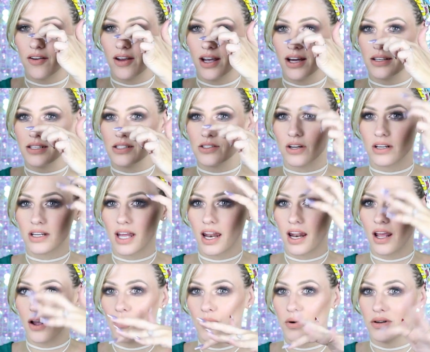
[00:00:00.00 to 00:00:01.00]
area I start
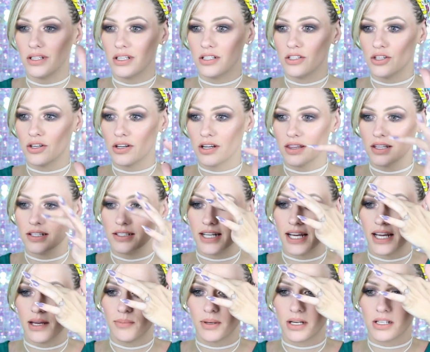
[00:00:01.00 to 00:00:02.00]
getting oily during the
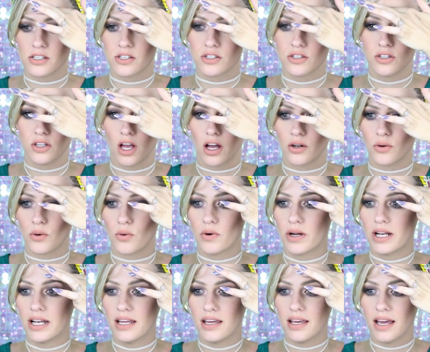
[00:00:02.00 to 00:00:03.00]
day, but it's not
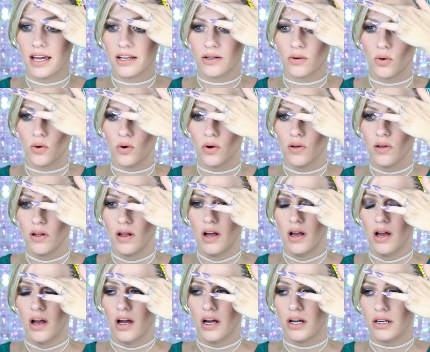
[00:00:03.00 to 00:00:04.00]
oily at all.
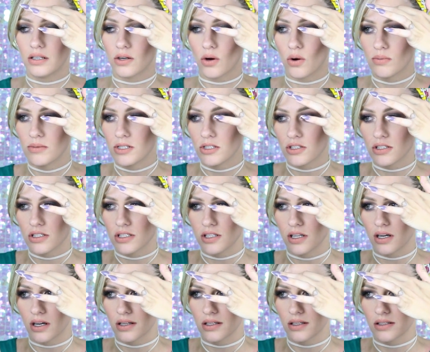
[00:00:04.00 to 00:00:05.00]
It almost just
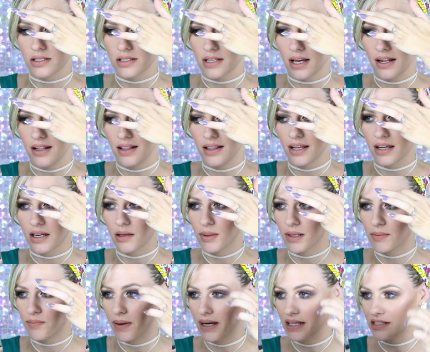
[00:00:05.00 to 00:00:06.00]
looks a little
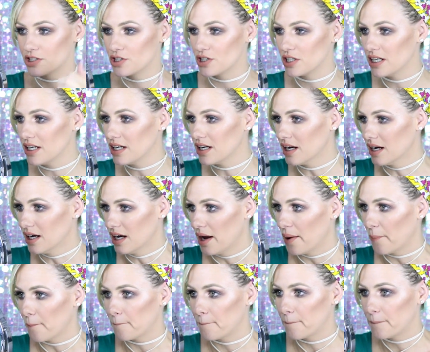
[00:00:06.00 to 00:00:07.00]
bit patchy,
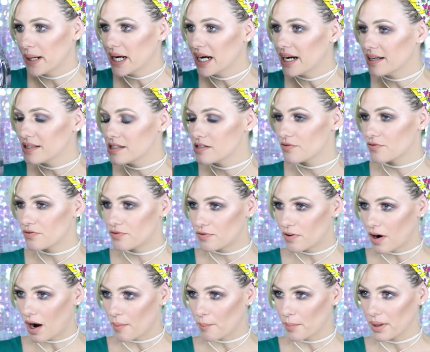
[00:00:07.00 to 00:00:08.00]
but
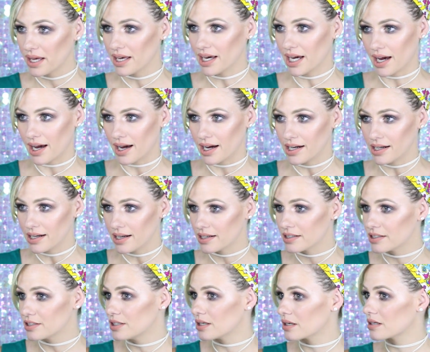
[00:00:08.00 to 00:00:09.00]
from here
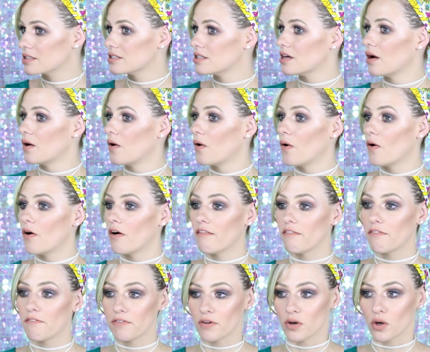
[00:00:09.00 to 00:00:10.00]
it looks
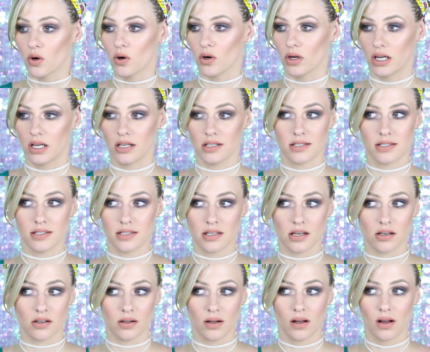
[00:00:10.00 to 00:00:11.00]
flawless
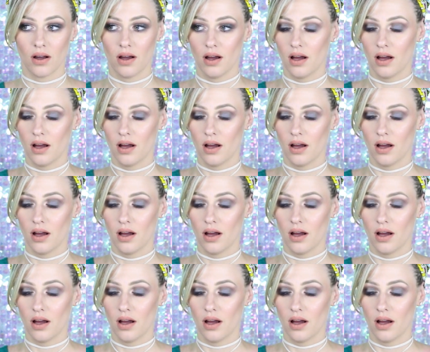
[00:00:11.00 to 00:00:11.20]
still.